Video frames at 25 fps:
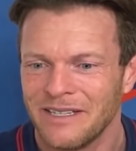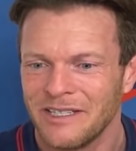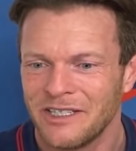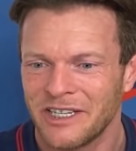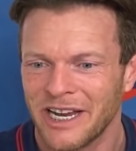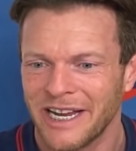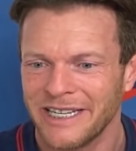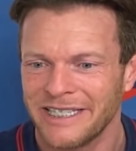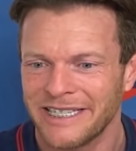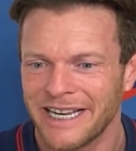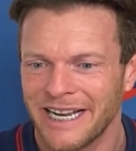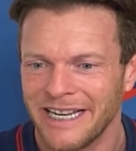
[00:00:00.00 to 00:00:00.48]

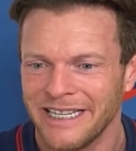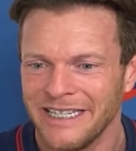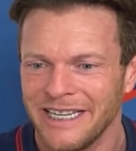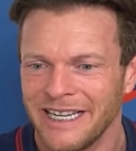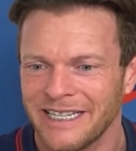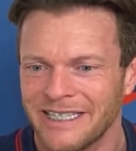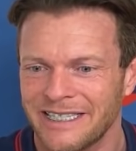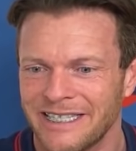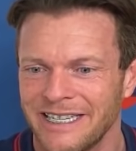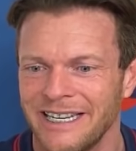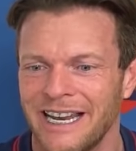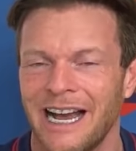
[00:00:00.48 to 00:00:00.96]

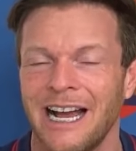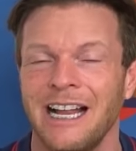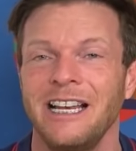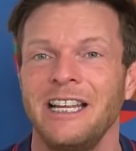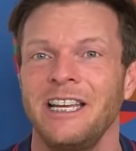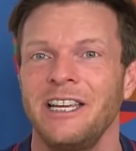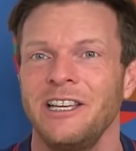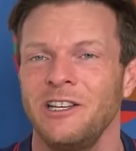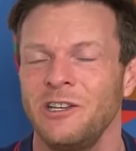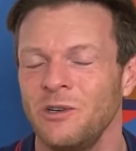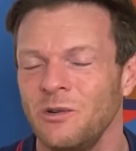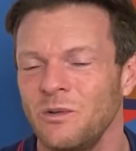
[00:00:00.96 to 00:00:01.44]
Chaitanya
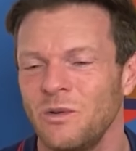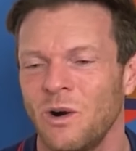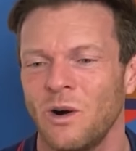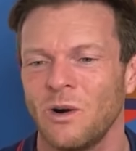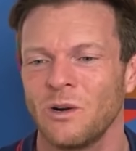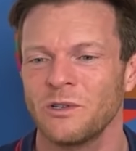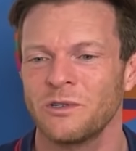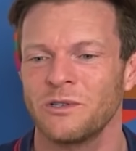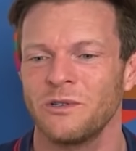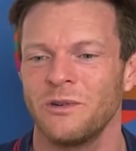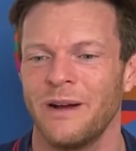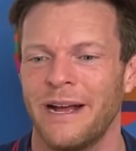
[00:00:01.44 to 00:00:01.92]
Tenali, you
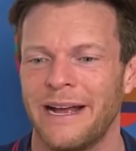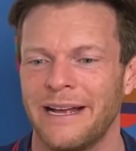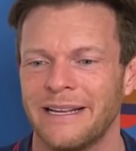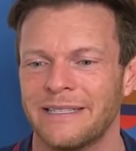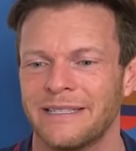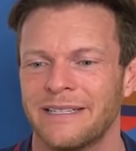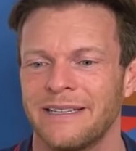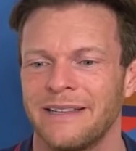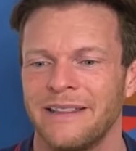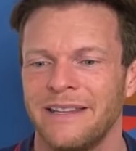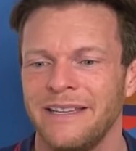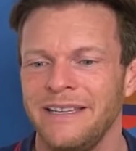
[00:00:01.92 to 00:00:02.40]
also
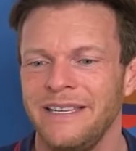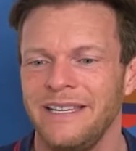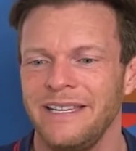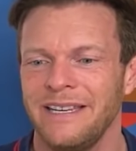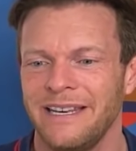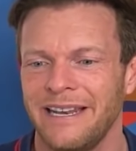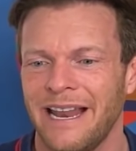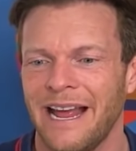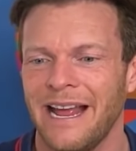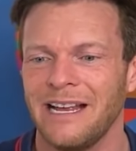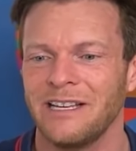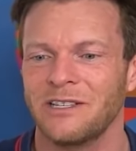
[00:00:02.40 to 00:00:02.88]
asked the
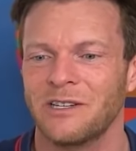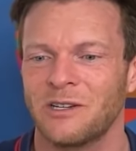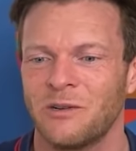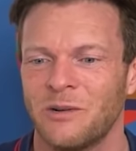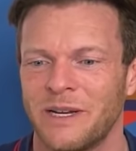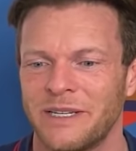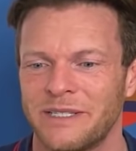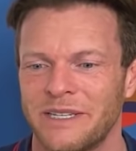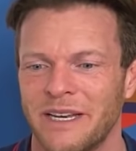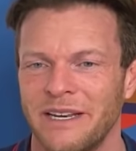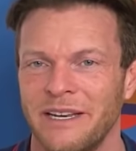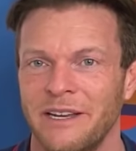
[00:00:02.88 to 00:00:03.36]
last
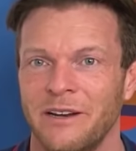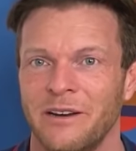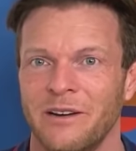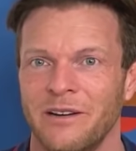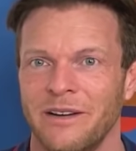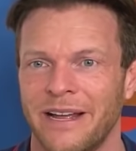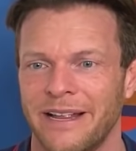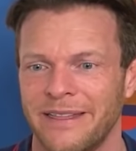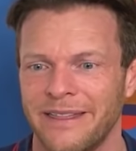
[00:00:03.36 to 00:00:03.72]
question here,